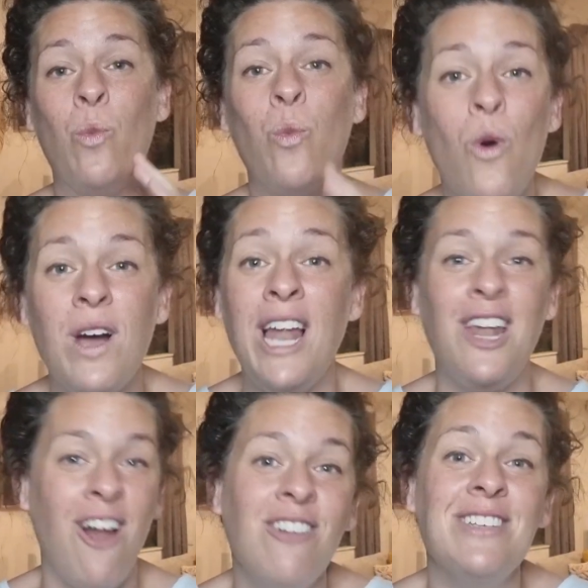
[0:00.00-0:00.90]
walk
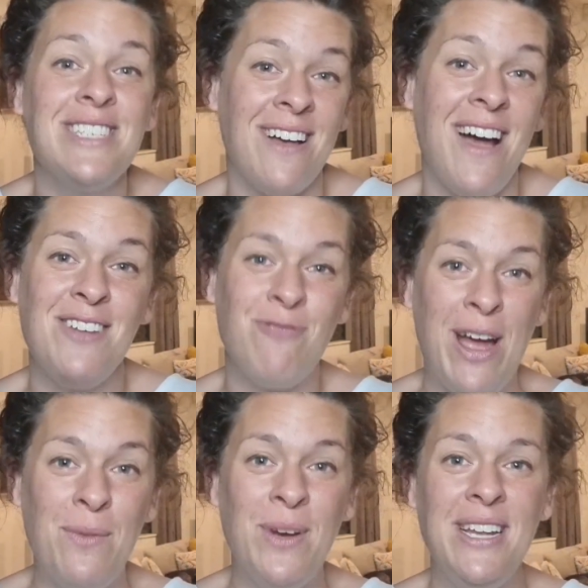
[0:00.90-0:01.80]
alongside
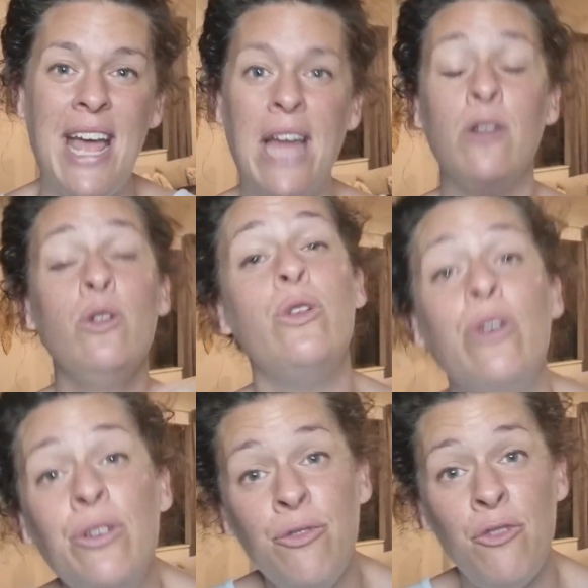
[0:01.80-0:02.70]
Raywin and
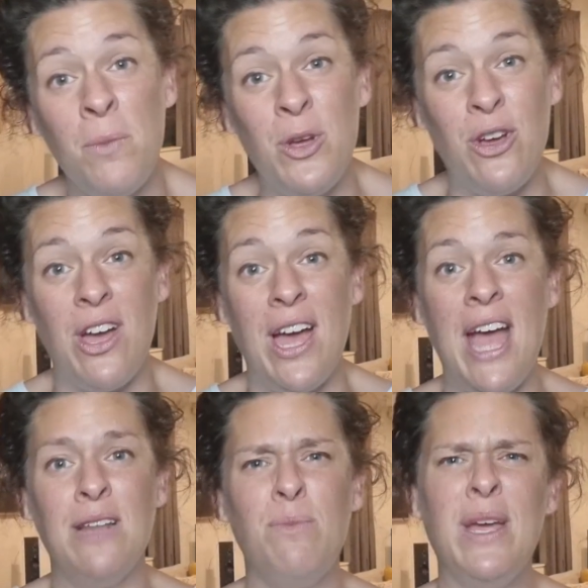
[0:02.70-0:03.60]
learn from her
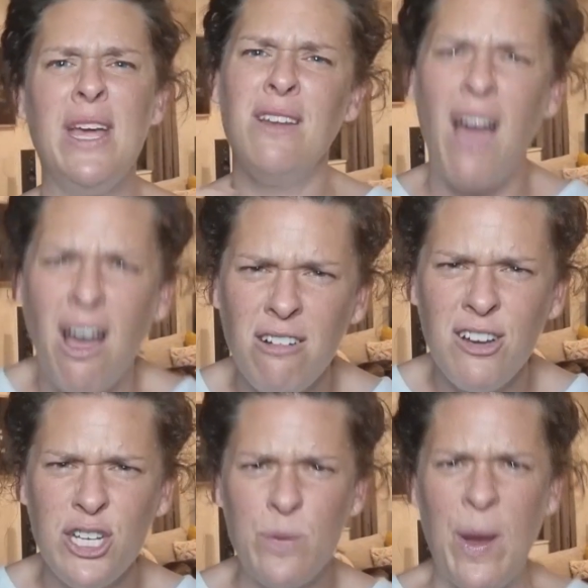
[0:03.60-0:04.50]
and be
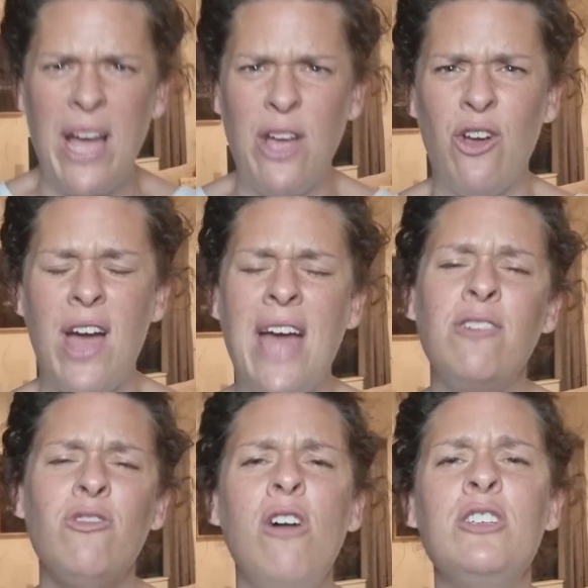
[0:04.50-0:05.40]
encouraged by her,
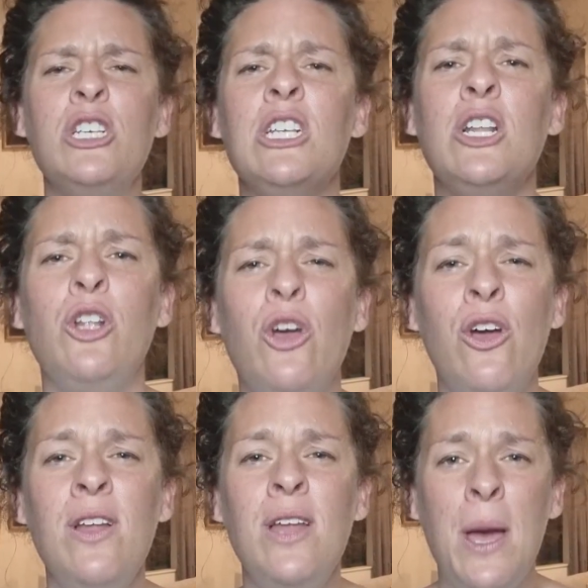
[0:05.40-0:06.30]
and not just
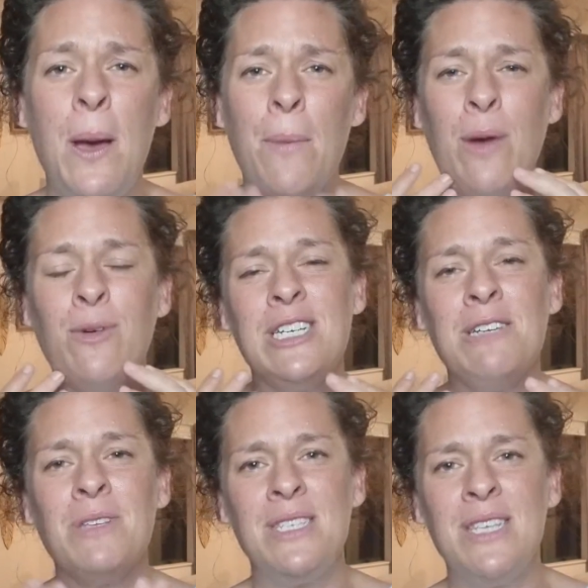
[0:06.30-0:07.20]
learn by what
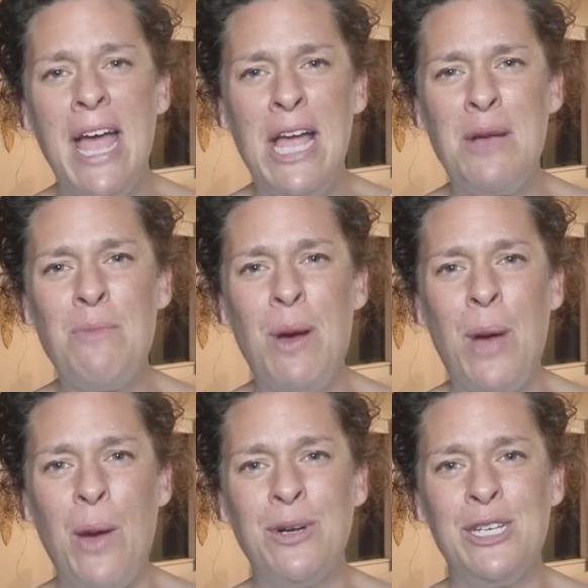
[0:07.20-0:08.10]
she was saying, but
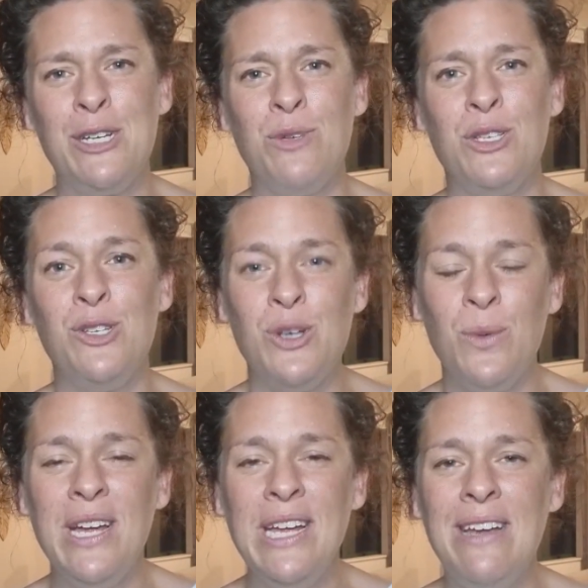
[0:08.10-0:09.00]
by what she was
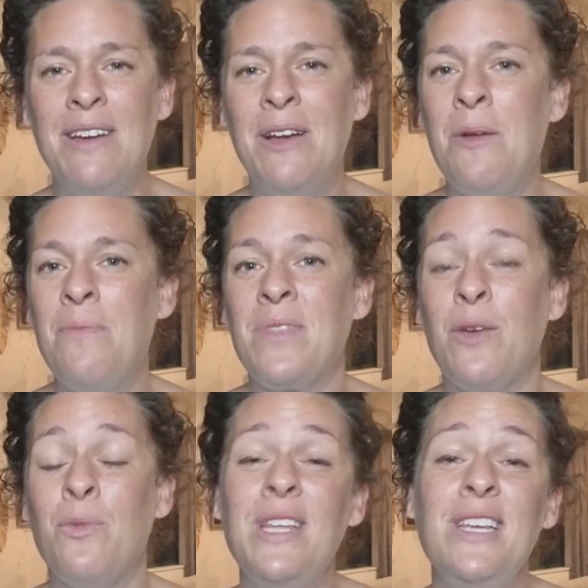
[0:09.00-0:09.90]
doing,
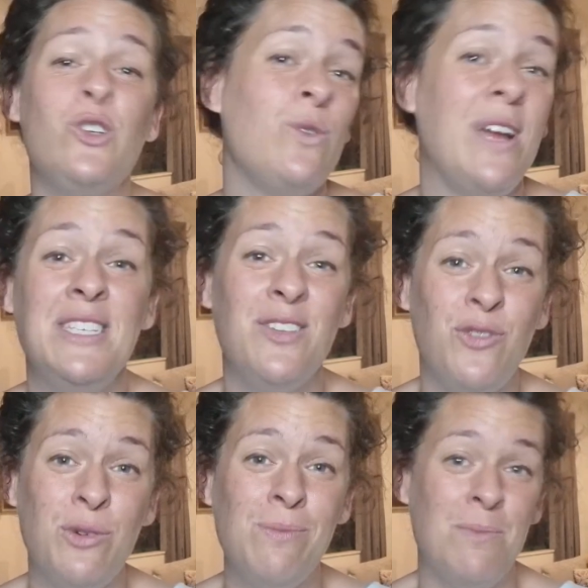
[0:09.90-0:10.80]
really
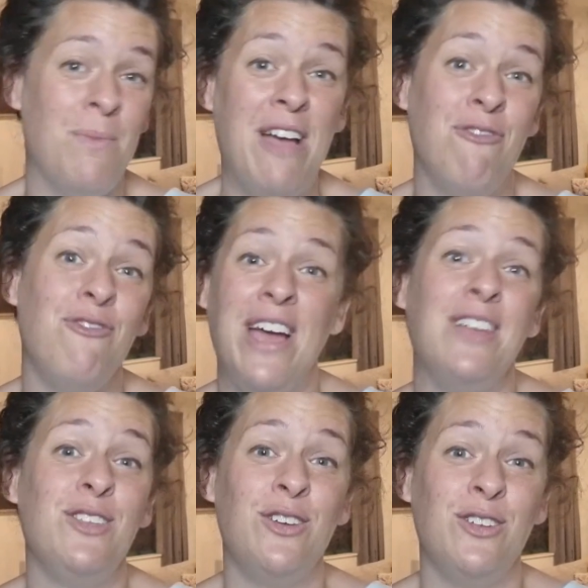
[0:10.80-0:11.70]
transformed my
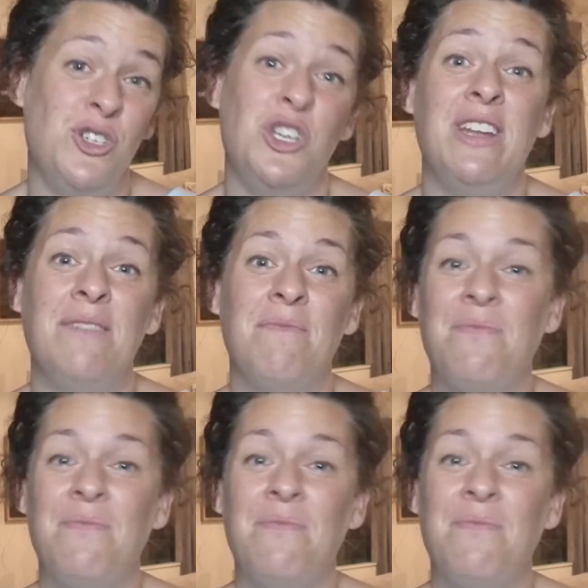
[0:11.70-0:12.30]
faith journey.